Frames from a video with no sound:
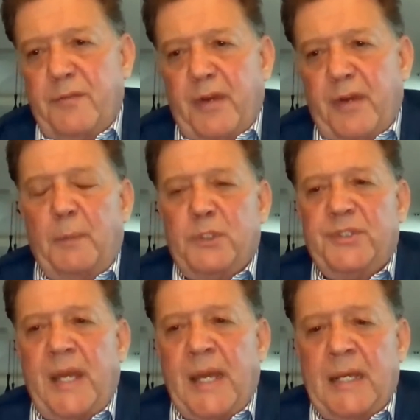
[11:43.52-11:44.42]

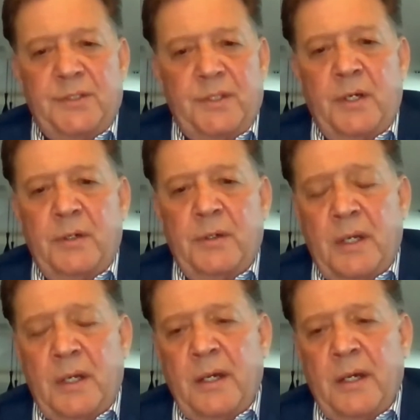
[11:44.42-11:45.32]
developers' hands, you
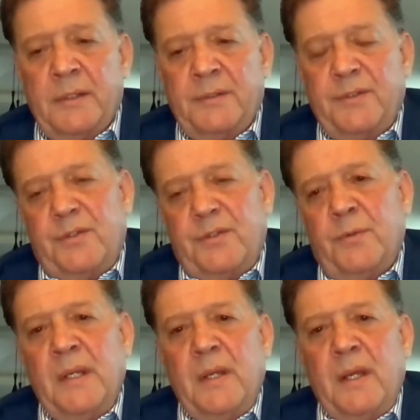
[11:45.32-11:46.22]
know.
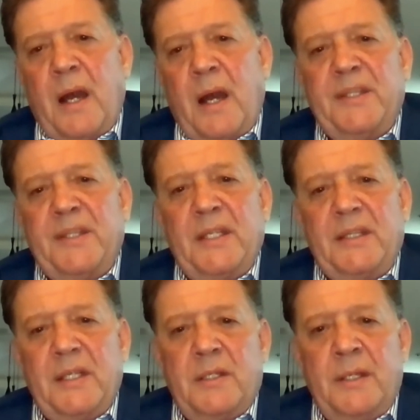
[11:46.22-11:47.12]
So I think
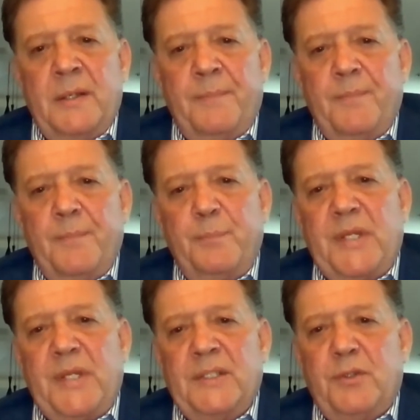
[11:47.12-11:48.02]
that the
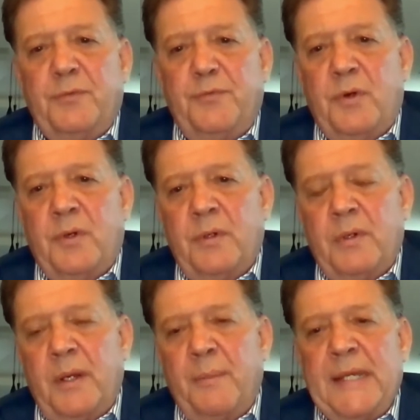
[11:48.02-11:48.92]
potential
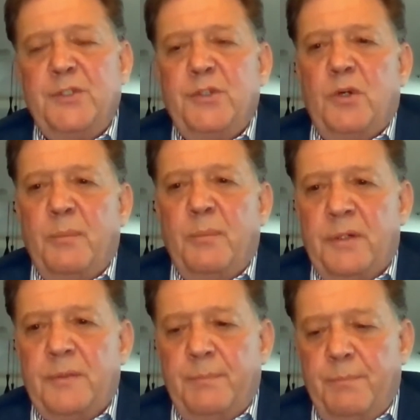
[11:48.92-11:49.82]
for a major
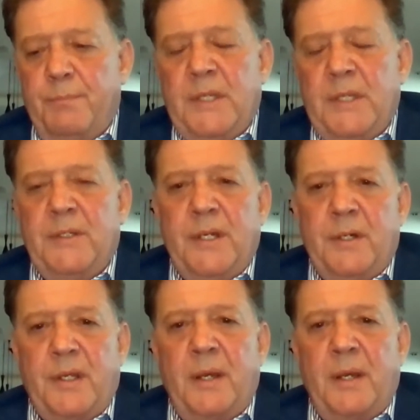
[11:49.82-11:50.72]
or
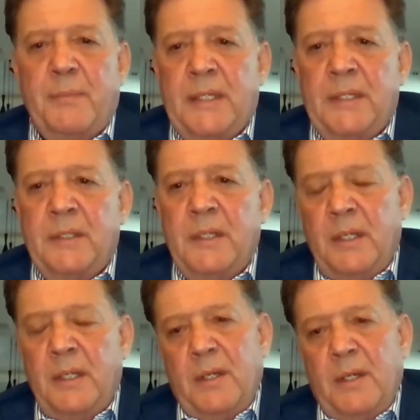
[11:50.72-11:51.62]
mid-tier to come in
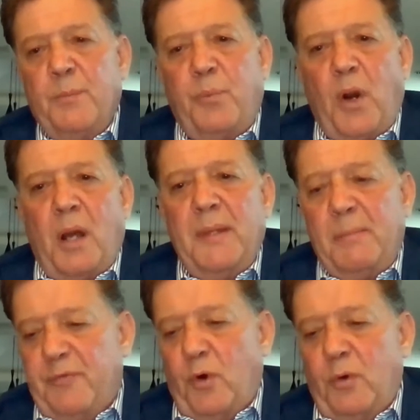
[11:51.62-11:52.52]
probably
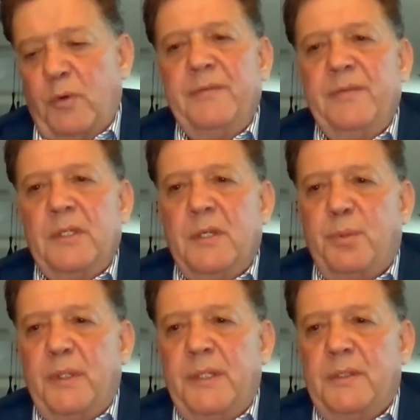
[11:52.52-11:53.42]
before we even
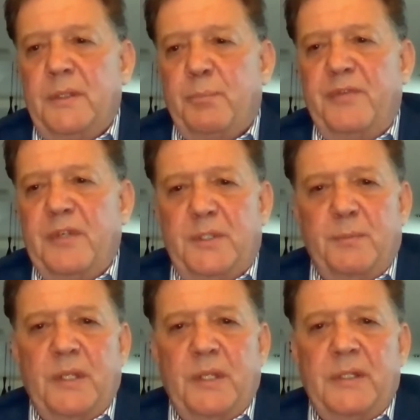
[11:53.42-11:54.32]
complete the
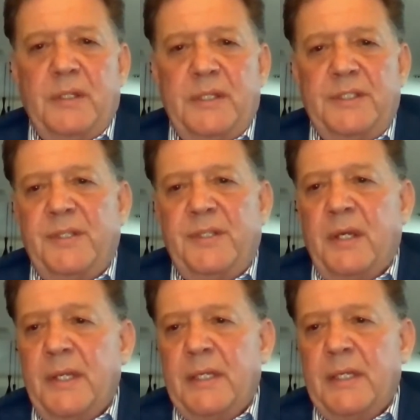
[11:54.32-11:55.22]
pre-feasibility study
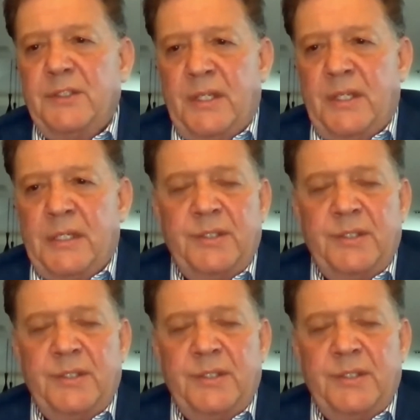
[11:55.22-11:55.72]
exists.